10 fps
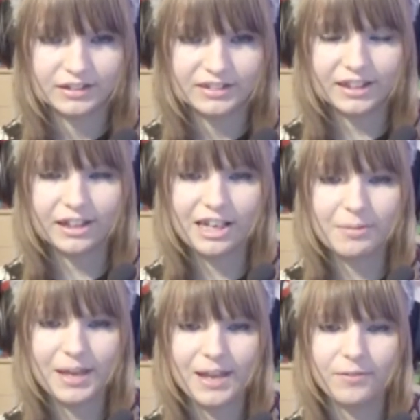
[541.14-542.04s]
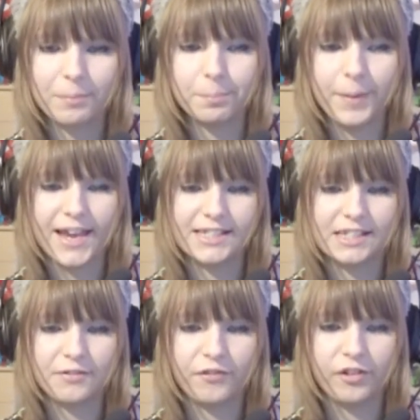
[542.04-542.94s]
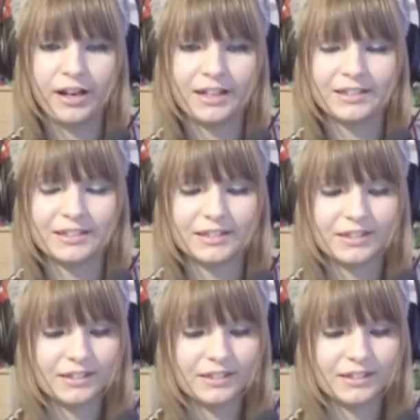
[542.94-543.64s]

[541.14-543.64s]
They're going to be the bestest friends.